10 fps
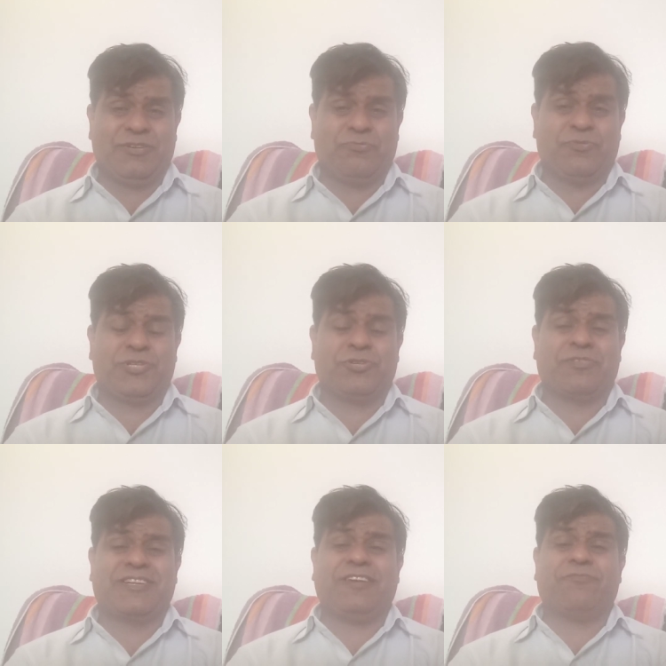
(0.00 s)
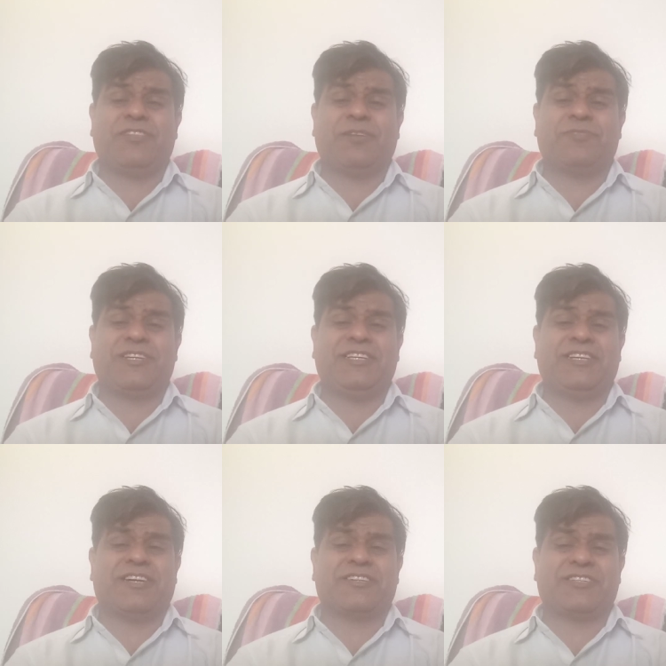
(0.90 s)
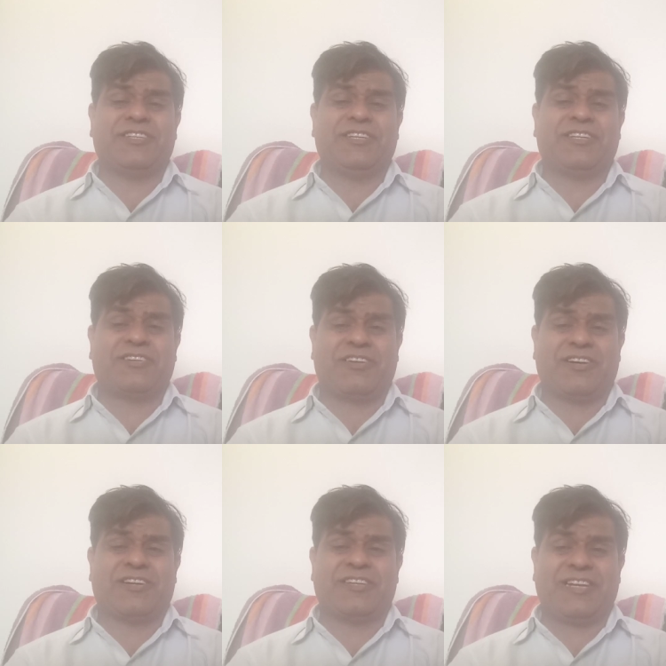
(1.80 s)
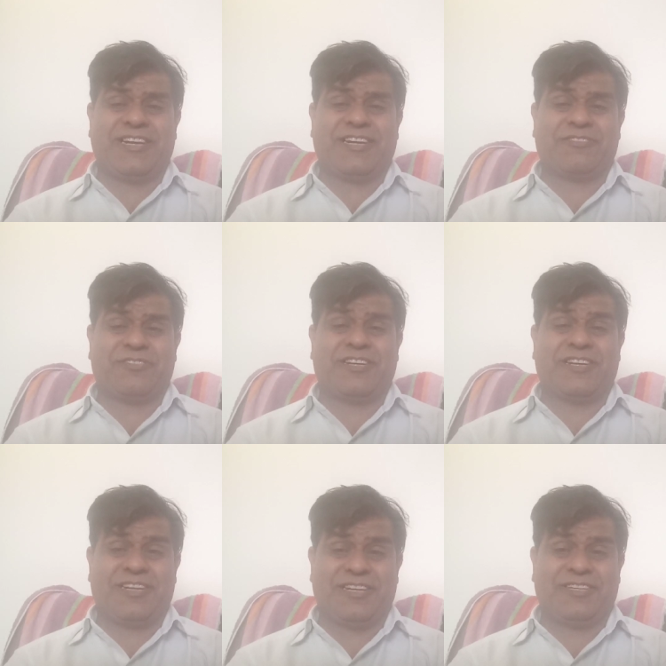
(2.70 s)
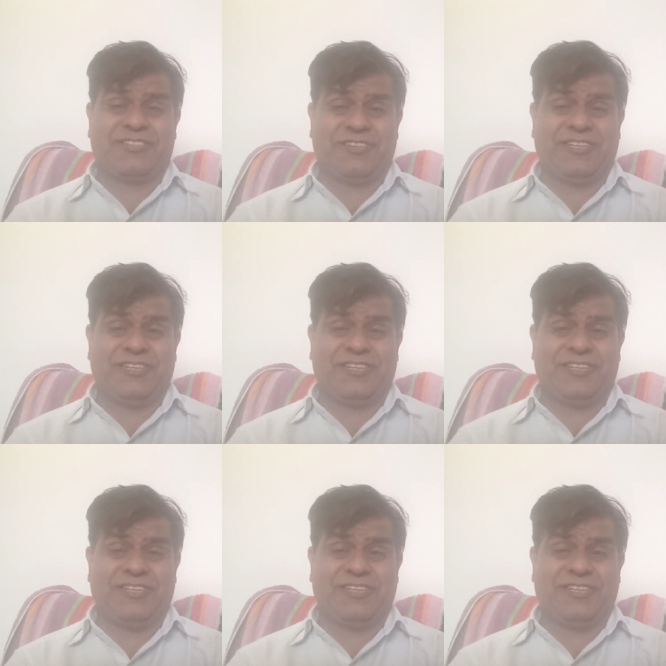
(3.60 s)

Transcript: We should give them T R C card at the earliest.